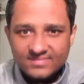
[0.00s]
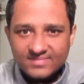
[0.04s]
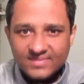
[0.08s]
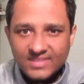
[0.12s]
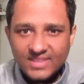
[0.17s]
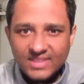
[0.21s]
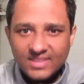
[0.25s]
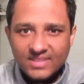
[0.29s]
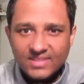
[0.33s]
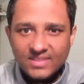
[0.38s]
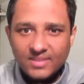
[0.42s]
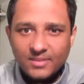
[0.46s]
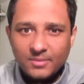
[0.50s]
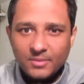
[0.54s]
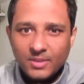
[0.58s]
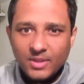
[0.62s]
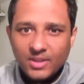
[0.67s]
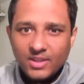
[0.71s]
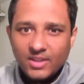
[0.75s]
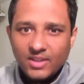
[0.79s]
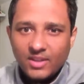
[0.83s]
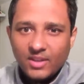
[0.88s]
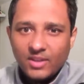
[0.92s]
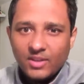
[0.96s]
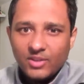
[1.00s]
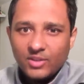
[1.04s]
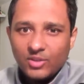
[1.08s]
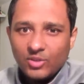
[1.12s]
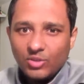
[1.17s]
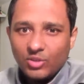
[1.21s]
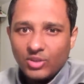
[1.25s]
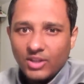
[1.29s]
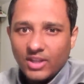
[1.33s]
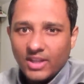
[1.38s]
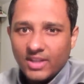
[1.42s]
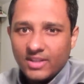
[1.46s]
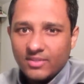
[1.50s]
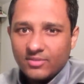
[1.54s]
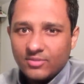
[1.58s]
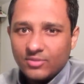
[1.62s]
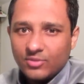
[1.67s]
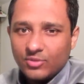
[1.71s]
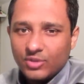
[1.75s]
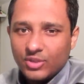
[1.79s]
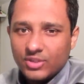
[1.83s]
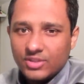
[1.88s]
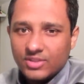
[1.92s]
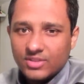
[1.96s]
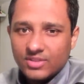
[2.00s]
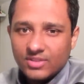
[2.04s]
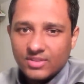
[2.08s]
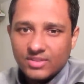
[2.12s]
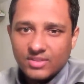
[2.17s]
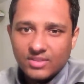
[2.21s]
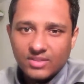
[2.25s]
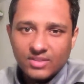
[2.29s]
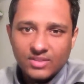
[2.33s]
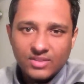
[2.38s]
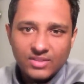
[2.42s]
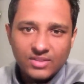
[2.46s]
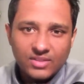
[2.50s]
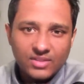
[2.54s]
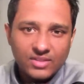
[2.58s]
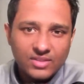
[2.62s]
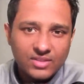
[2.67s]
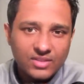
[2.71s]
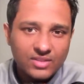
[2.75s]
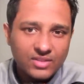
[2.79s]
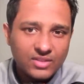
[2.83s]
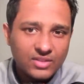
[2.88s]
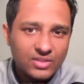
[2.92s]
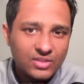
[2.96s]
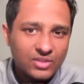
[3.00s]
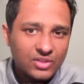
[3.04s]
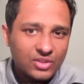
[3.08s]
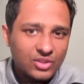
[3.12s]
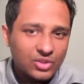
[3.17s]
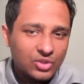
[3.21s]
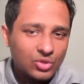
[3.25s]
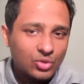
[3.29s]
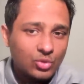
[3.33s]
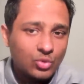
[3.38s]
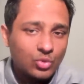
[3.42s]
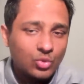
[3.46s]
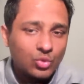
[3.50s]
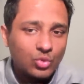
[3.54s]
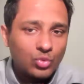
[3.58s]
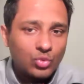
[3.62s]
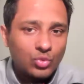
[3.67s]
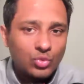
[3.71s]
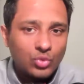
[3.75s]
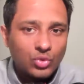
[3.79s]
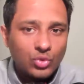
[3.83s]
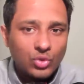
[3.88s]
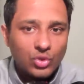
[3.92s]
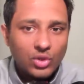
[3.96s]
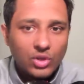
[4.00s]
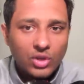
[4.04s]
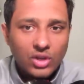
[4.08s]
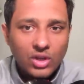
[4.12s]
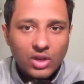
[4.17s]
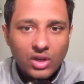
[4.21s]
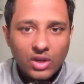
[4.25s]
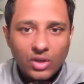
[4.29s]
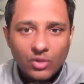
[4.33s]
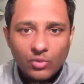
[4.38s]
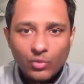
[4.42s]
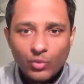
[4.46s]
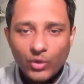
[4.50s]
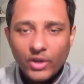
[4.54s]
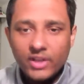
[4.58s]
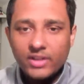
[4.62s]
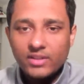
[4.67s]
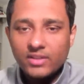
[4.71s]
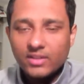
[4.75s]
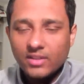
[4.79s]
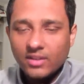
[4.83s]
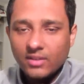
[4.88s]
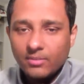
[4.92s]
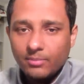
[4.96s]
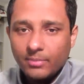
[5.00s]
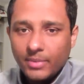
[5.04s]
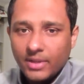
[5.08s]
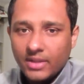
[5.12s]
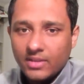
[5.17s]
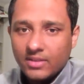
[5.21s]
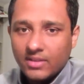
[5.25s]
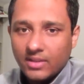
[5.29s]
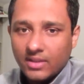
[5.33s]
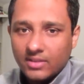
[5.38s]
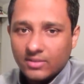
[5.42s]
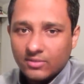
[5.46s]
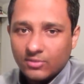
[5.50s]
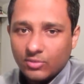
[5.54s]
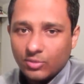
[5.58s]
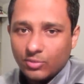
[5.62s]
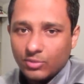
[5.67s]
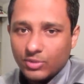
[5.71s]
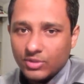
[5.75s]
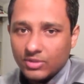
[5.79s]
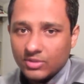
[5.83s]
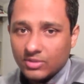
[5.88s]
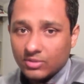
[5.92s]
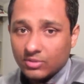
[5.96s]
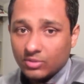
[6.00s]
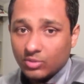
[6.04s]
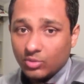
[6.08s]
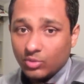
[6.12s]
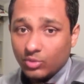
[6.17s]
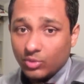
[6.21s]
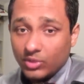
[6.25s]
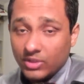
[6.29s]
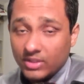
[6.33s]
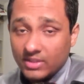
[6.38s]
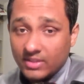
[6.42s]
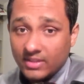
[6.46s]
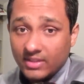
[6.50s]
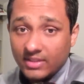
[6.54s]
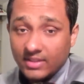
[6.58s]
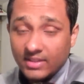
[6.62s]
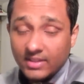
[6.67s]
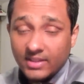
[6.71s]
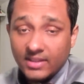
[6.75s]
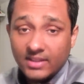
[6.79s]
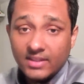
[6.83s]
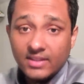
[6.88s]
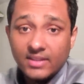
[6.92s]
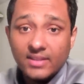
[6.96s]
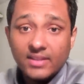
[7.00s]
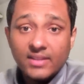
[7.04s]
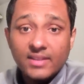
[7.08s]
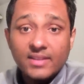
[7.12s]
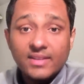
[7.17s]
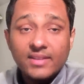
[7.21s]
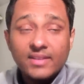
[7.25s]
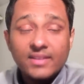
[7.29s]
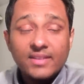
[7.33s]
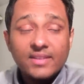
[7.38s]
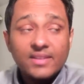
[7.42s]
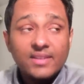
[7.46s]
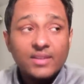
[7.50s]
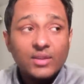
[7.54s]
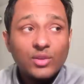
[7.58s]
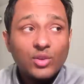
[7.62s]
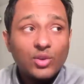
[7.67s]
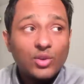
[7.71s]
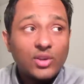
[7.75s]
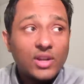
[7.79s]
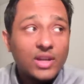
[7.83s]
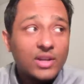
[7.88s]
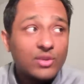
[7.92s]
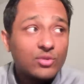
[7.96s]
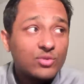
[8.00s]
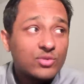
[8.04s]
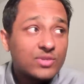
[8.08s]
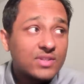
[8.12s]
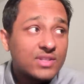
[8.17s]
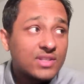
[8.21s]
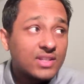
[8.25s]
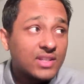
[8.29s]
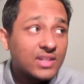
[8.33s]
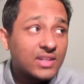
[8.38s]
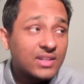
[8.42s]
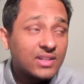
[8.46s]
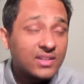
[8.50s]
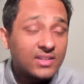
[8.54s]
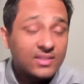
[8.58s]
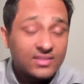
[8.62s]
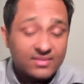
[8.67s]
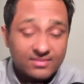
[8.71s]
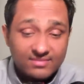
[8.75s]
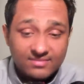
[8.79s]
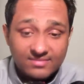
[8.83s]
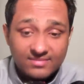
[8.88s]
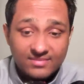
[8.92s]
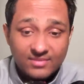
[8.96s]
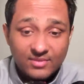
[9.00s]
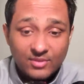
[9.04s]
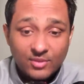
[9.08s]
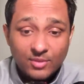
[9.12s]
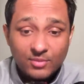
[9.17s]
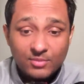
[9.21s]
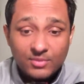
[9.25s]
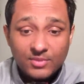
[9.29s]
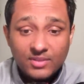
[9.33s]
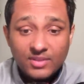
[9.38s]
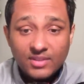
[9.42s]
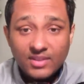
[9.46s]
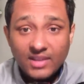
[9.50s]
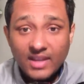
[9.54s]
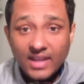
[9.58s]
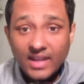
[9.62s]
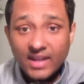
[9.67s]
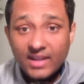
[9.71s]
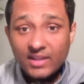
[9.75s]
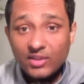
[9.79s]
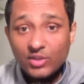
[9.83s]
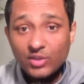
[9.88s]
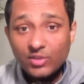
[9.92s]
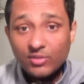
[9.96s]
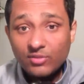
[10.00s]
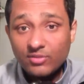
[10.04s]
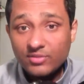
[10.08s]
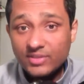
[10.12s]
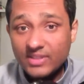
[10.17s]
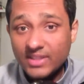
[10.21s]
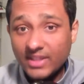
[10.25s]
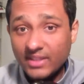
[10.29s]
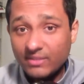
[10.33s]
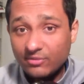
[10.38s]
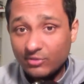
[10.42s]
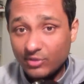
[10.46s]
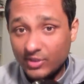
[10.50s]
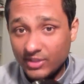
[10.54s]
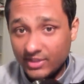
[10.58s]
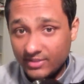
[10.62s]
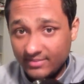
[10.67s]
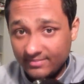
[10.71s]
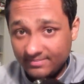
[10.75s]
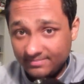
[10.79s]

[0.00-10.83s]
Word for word: there's some area in your life which you went a big transformation through recently, or I would say from the end of January,